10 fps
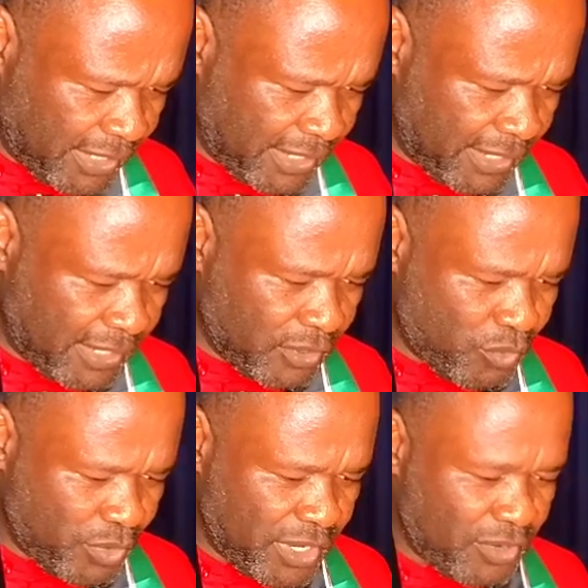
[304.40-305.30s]

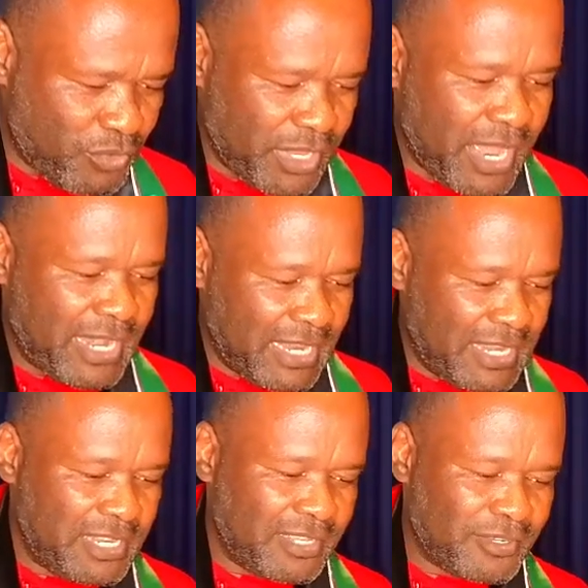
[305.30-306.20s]
We are
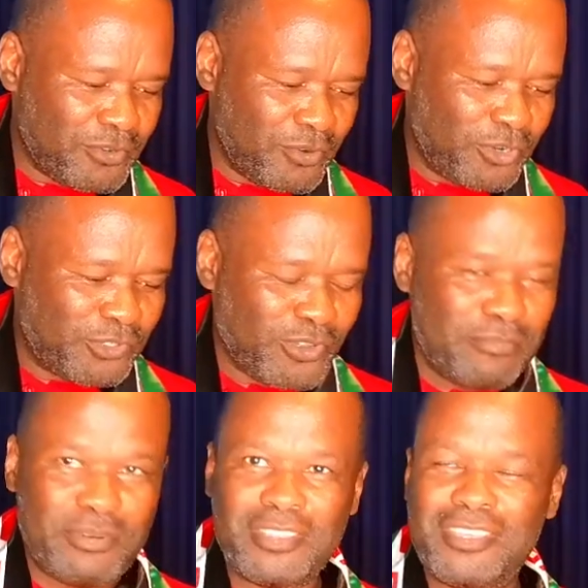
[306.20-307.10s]
learning
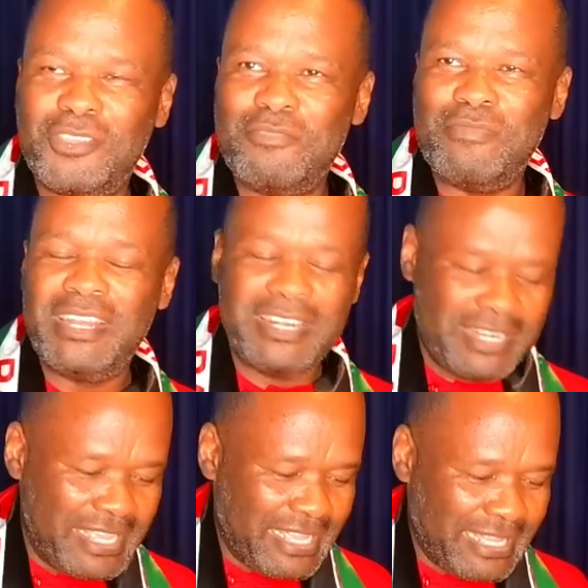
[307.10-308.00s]
also about the
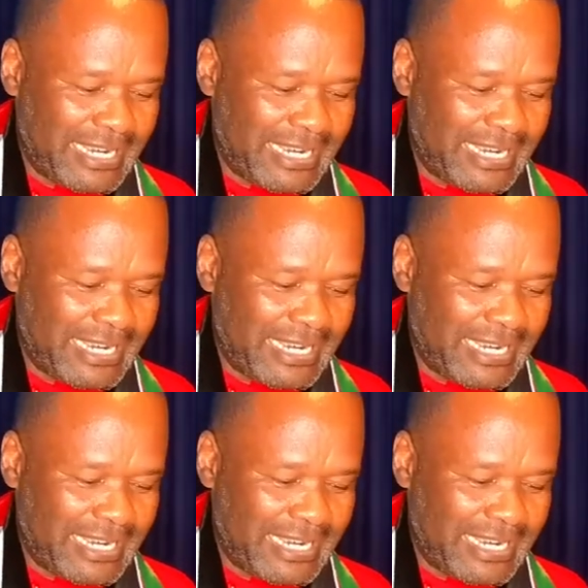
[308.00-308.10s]
human